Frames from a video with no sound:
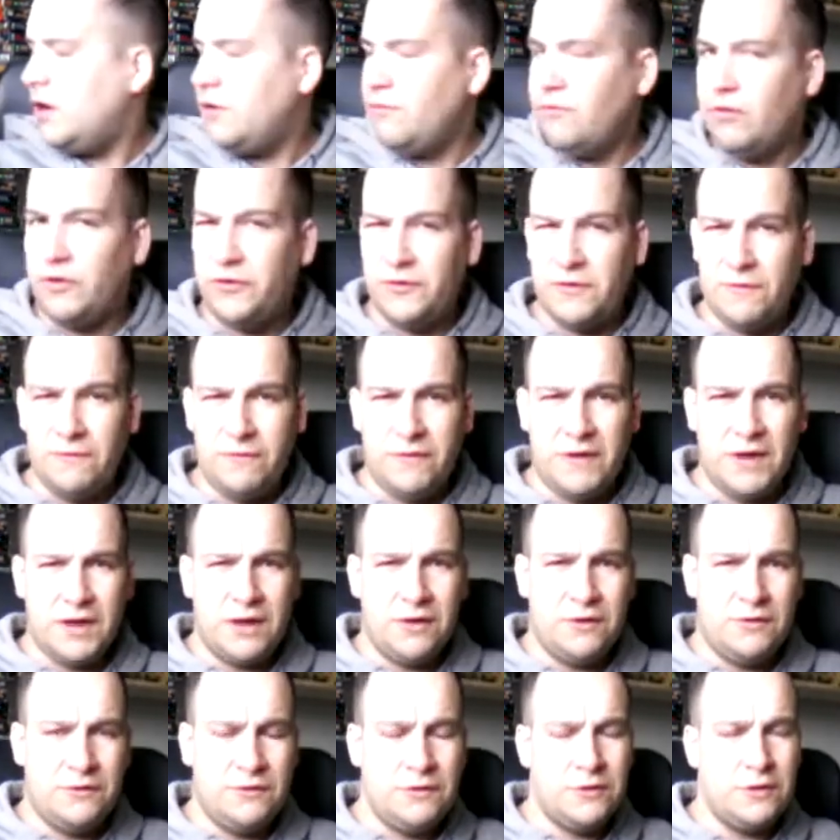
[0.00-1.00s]
Russian
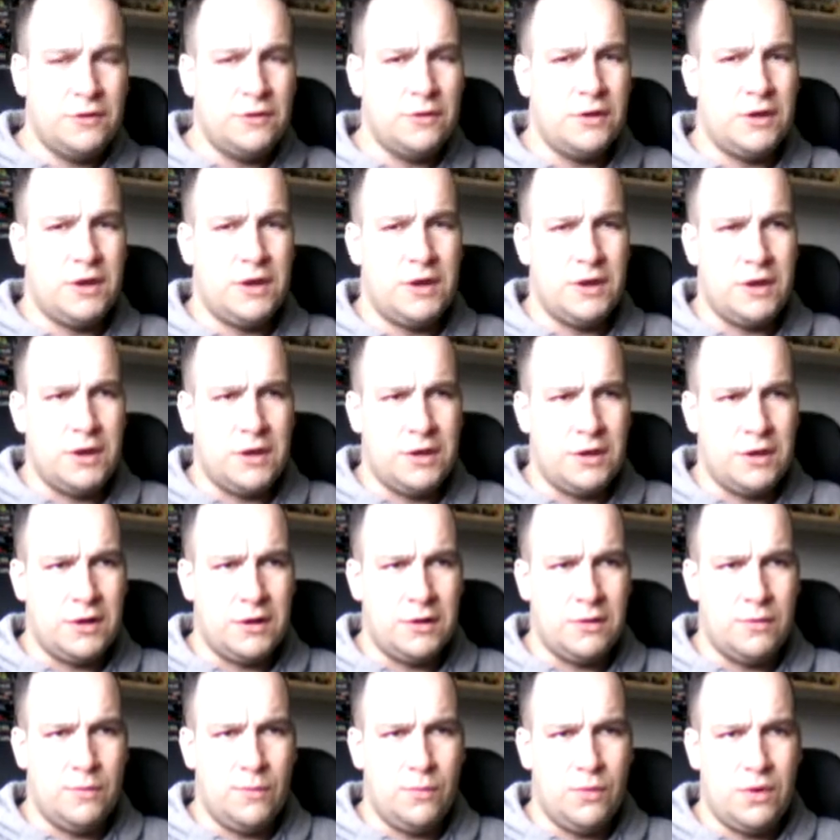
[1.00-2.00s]
figures
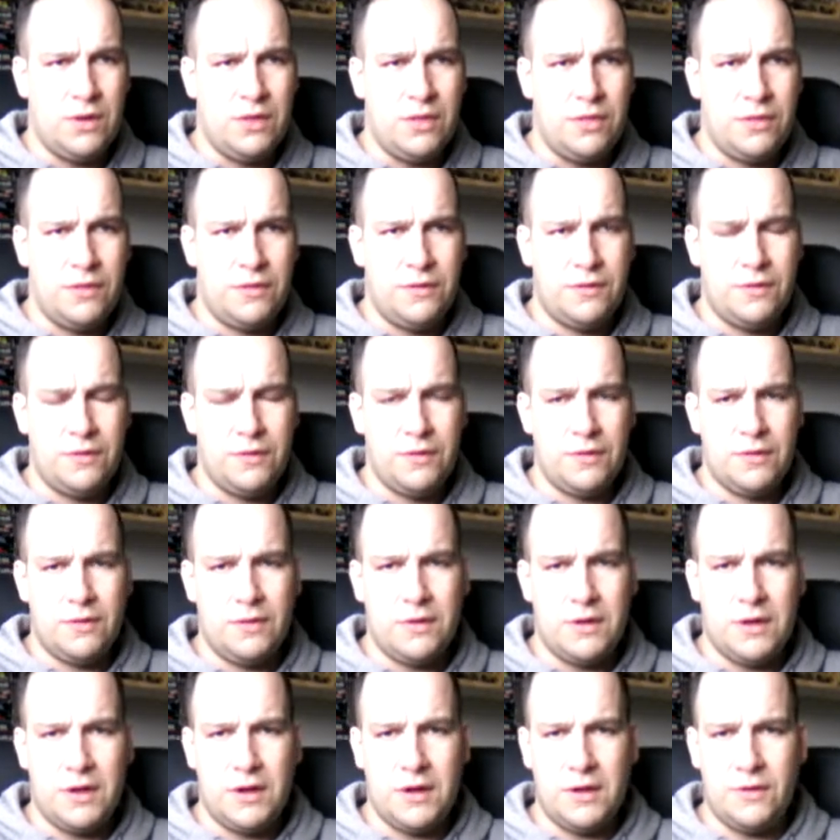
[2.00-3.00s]
with
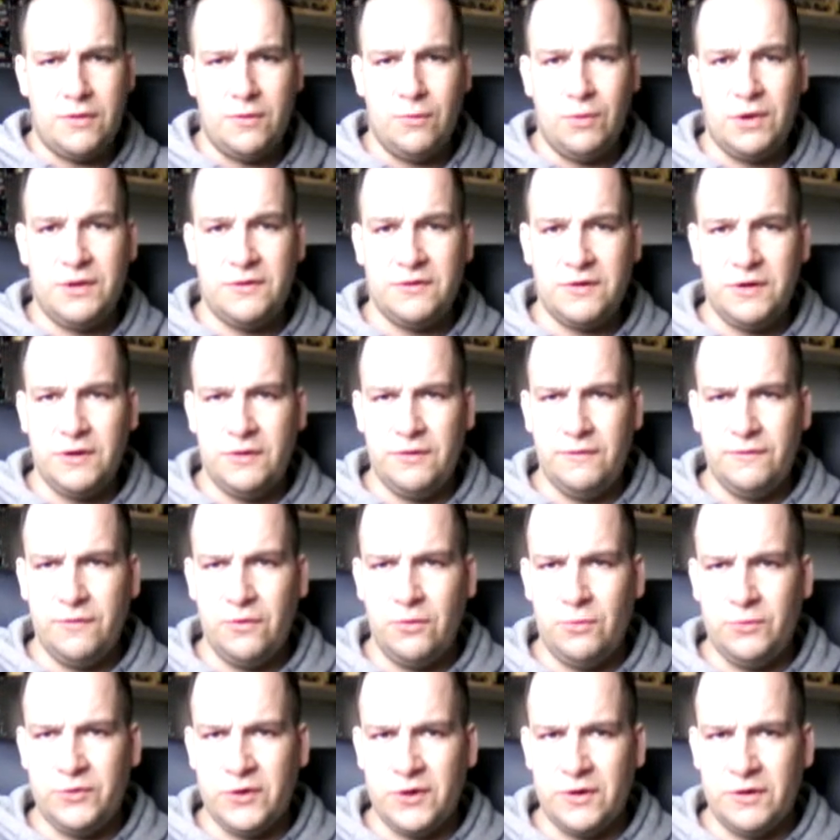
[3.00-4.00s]
the winter
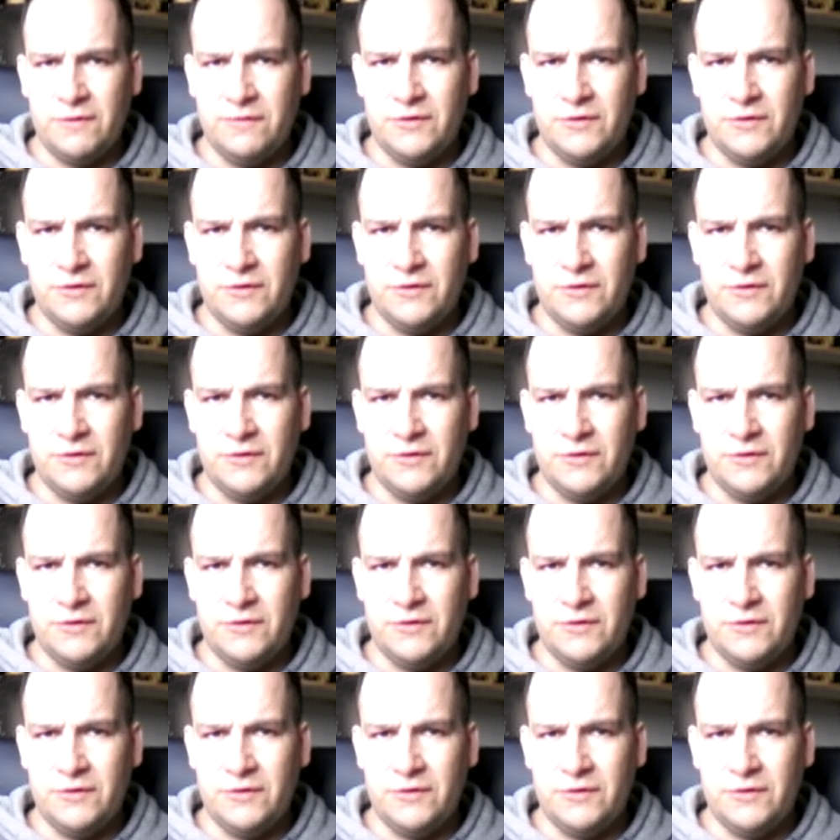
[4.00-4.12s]
uniforms on.